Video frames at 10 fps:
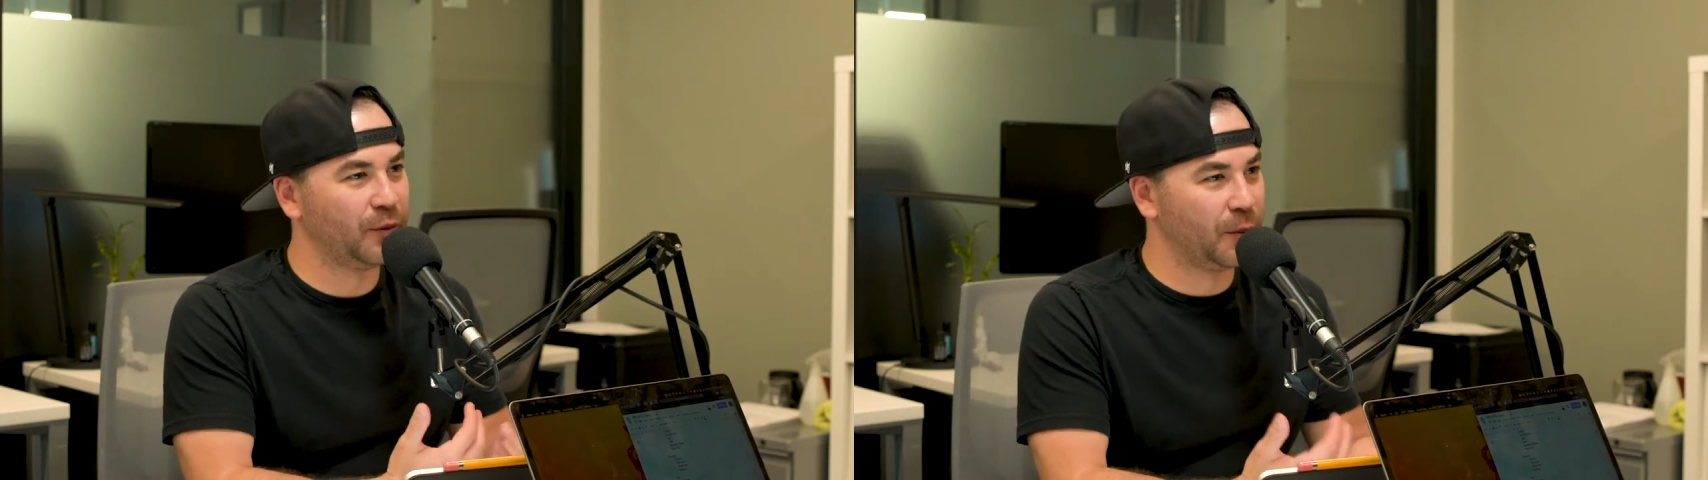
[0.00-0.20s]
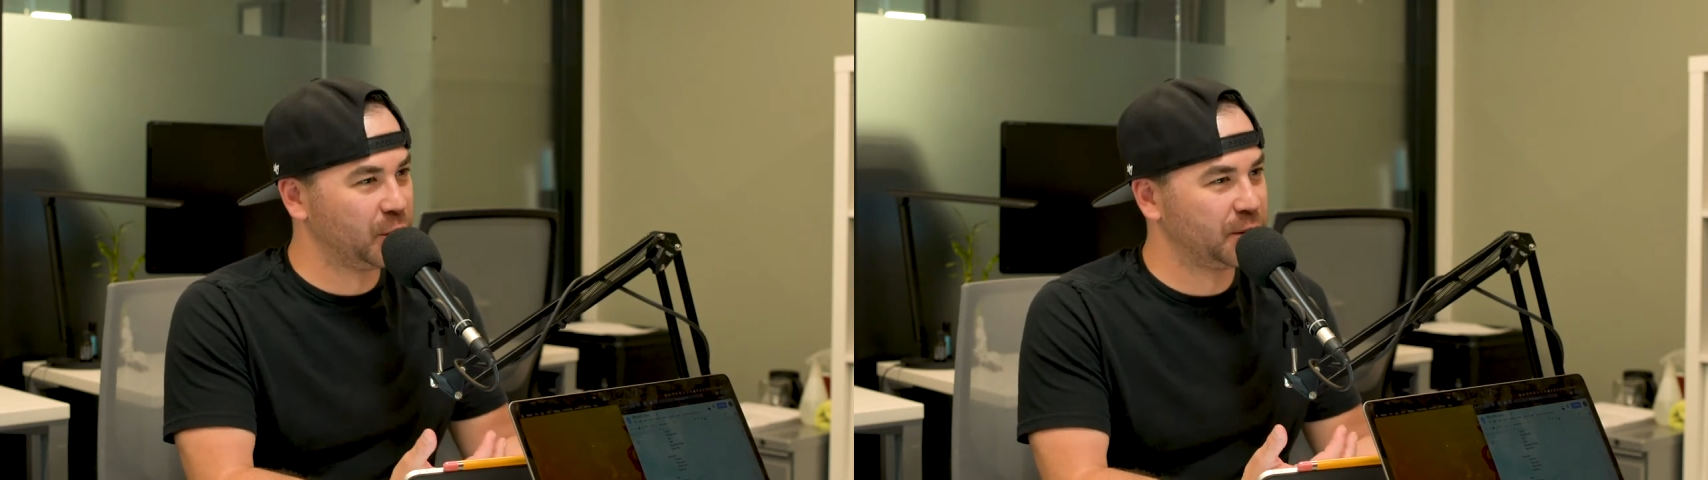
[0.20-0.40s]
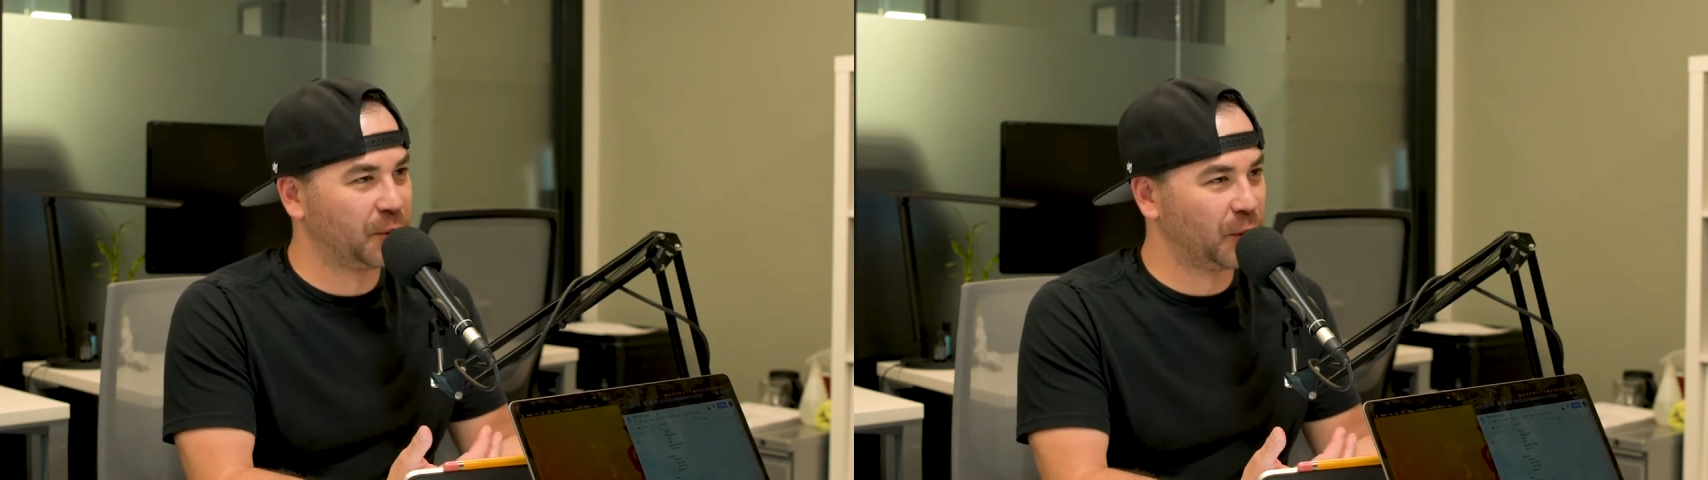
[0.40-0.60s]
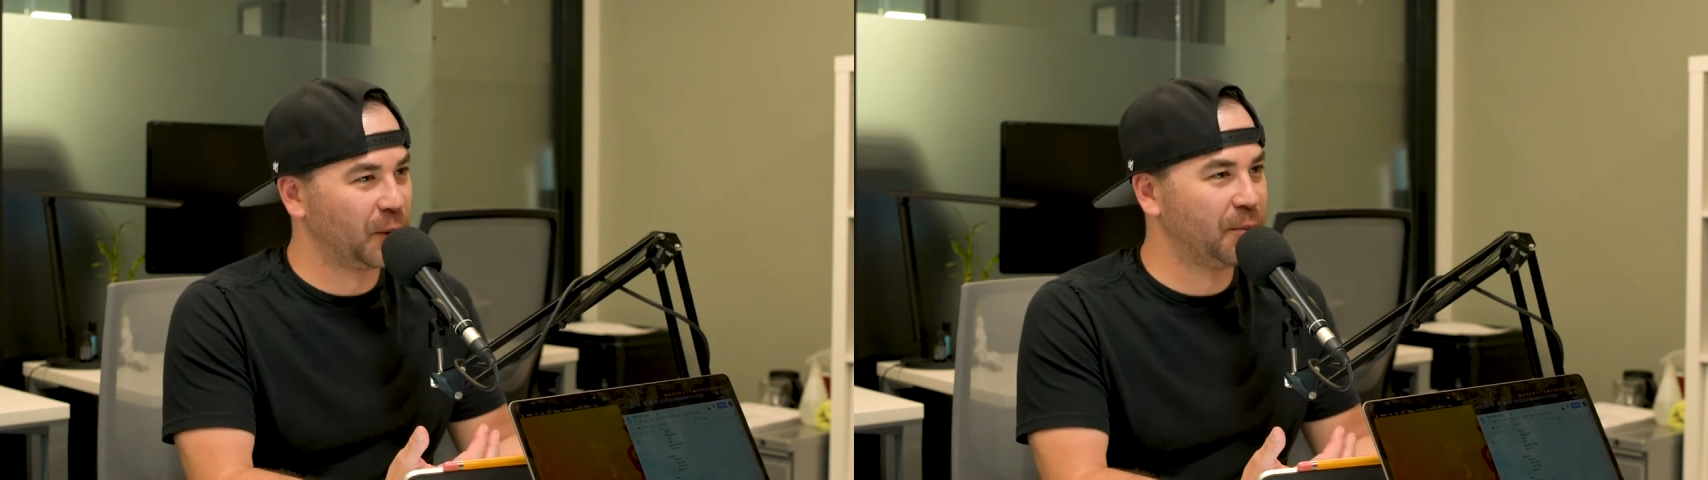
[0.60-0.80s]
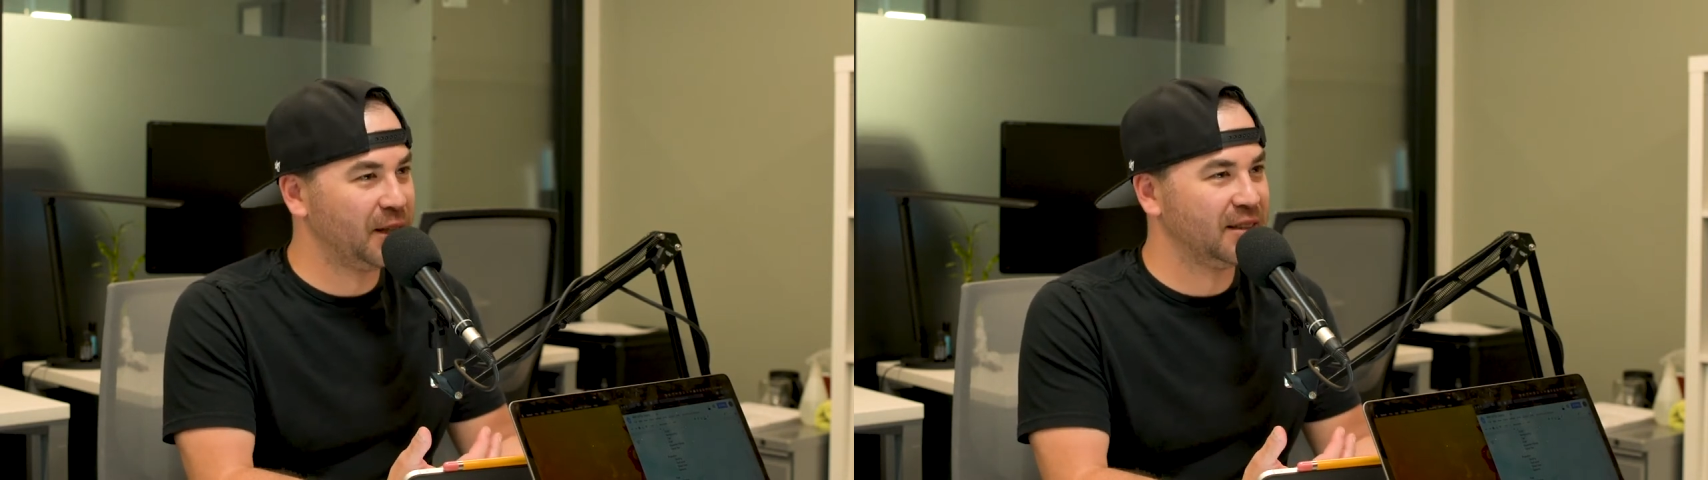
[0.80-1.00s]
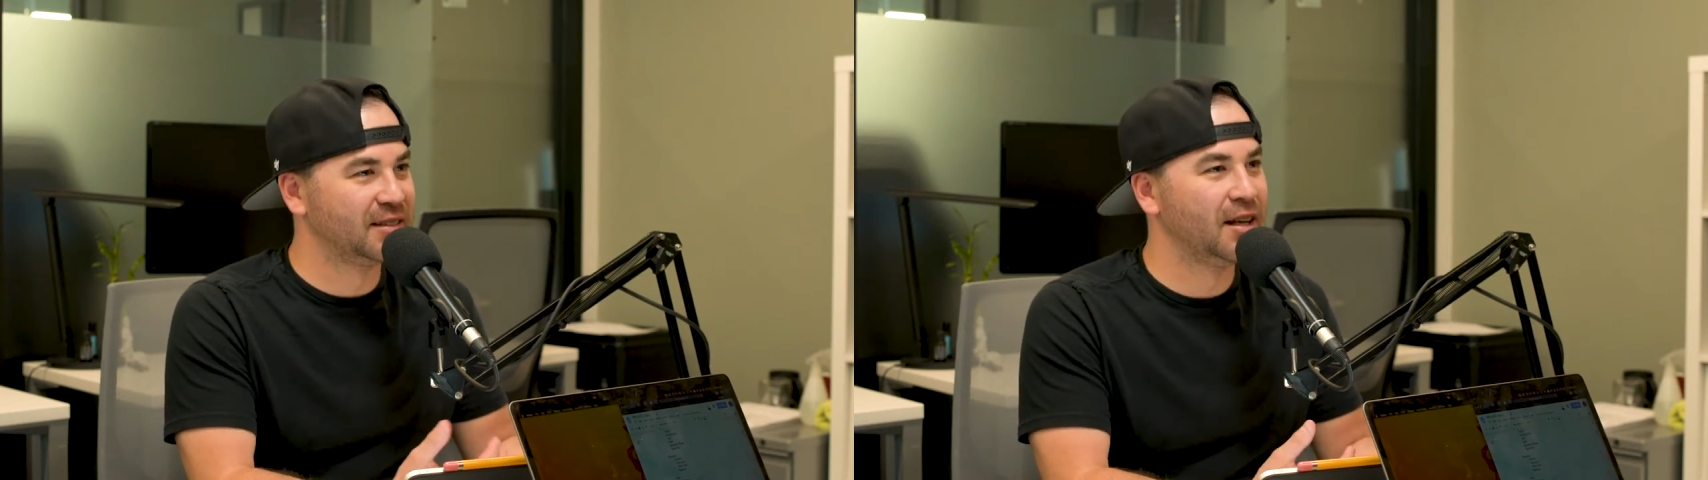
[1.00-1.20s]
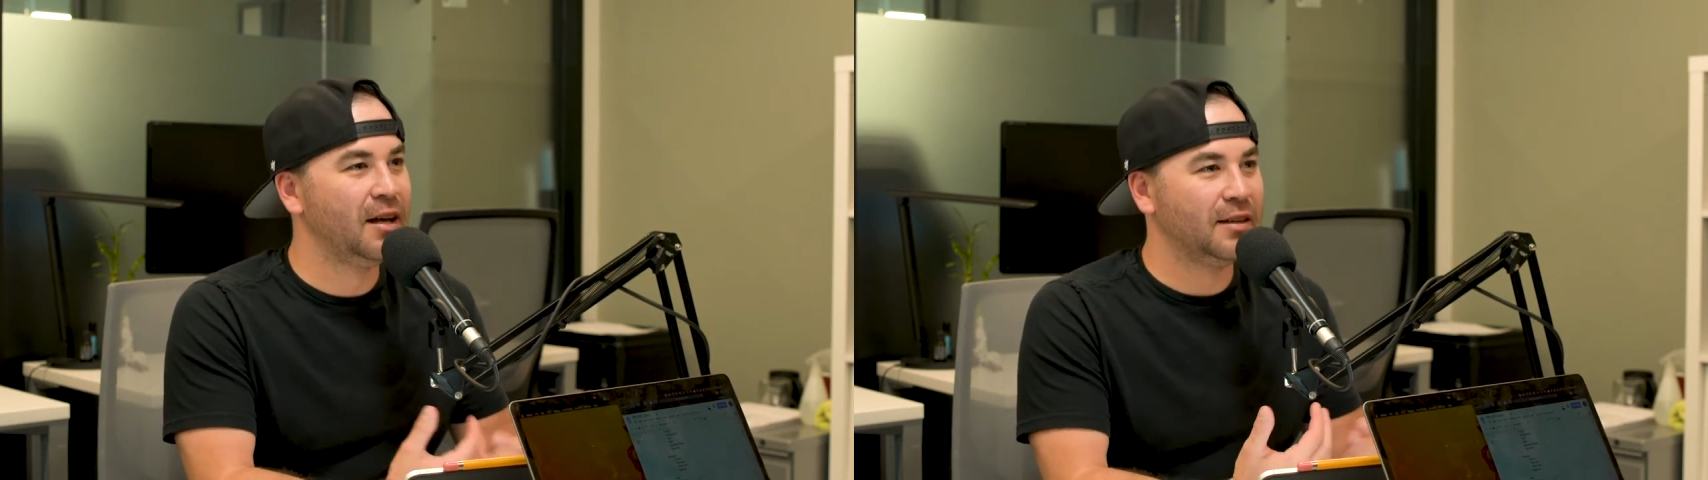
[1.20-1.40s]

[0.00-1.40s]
the most important yep. piece.